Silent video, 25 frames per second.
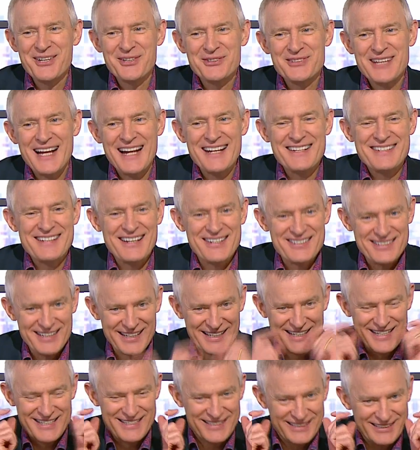your dad sounds
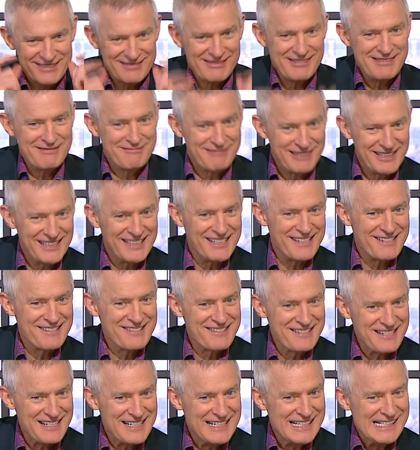like he's sort of one of
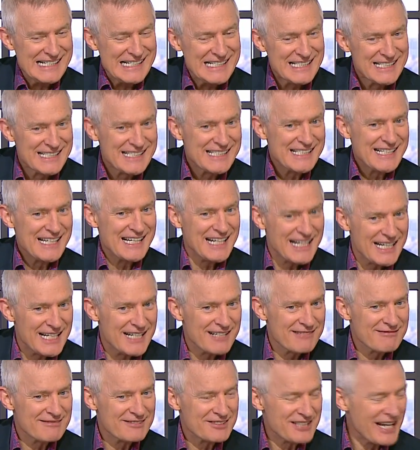those,
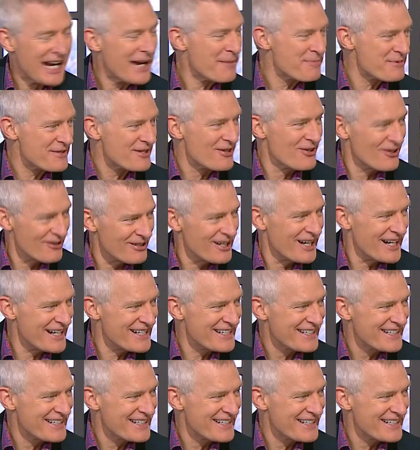hello, chaps, all right?